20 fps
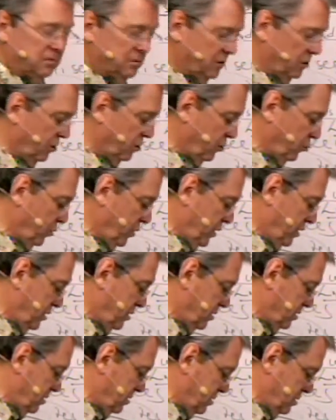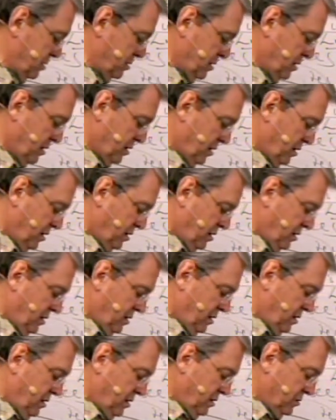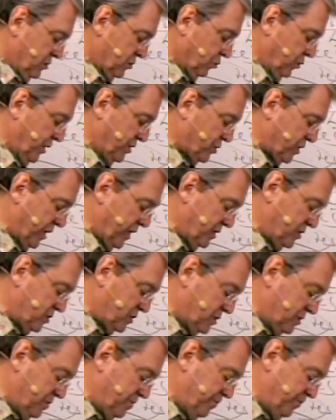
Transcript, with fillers: aren't we? So he says,